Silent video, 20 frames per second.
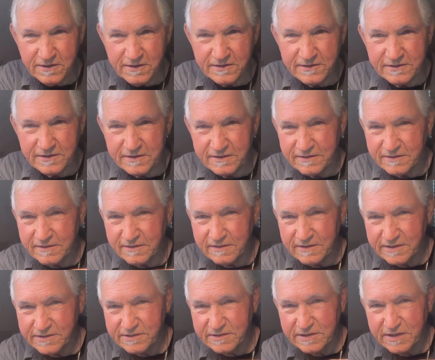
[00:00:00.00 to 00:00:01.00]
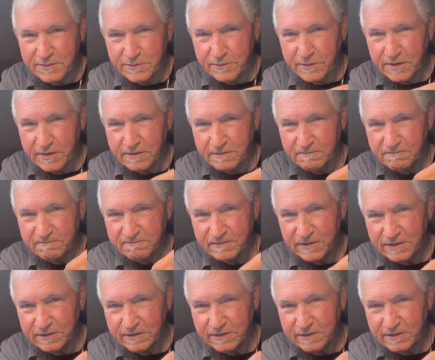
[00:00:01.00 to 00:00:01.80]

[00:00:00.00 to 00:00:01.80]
and then that's the name of my